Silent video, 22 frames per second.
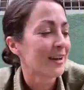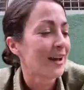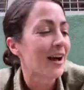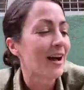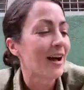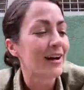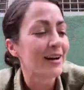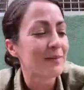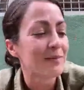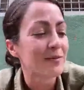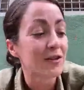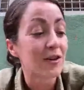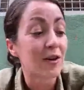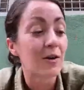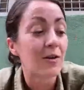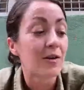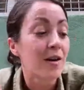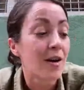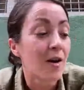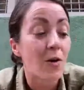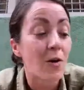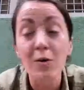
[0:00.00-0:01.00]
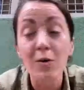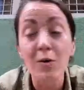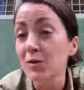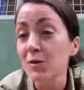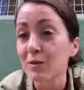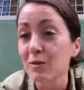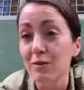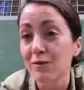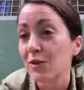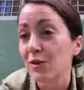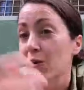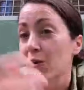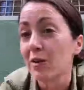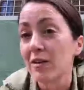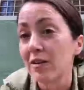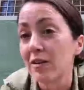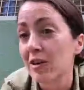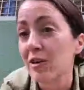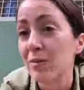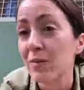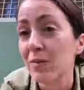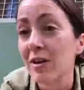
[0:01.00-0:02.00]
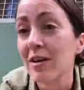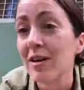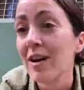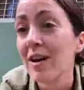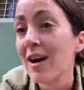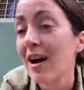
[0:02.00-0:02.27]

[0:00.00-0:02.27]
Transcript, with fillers: Um, so all sorts of toilet humour.